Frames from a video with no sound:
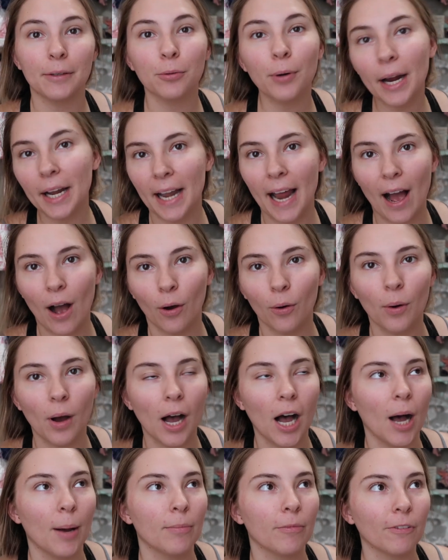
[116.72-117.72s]
right
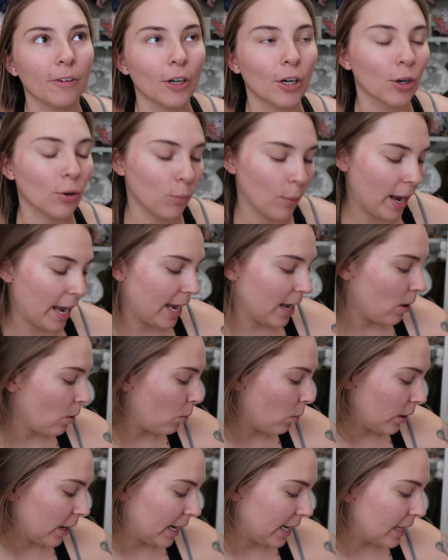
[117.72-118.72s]
now for her weight
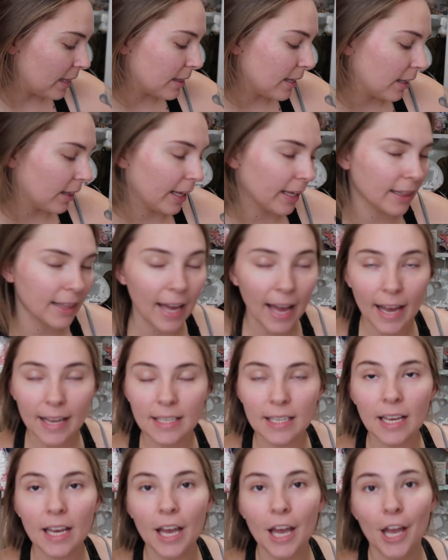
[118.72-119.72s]
or anything like
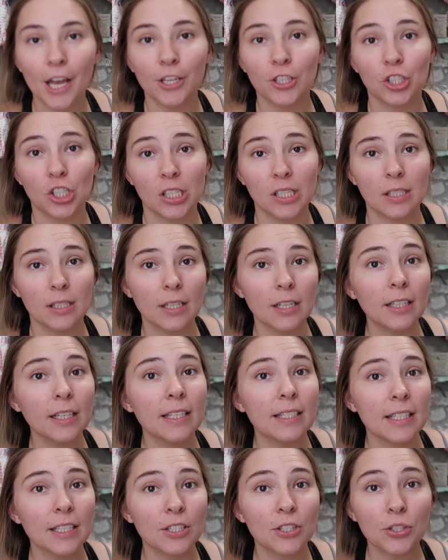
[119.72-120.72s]
that. She still
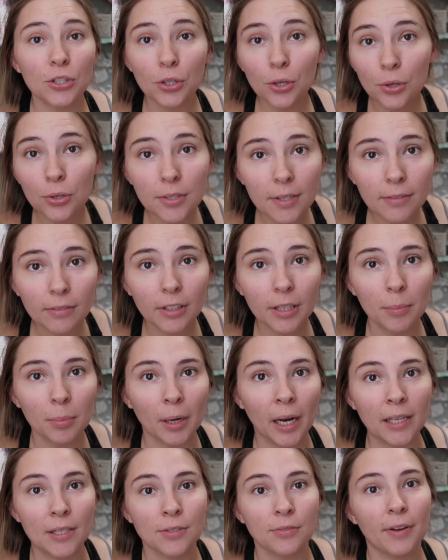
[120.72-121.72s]
is exclusively
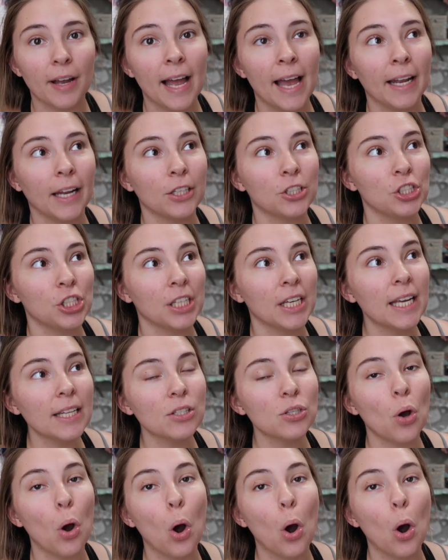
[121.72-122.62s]
breastfed. She gets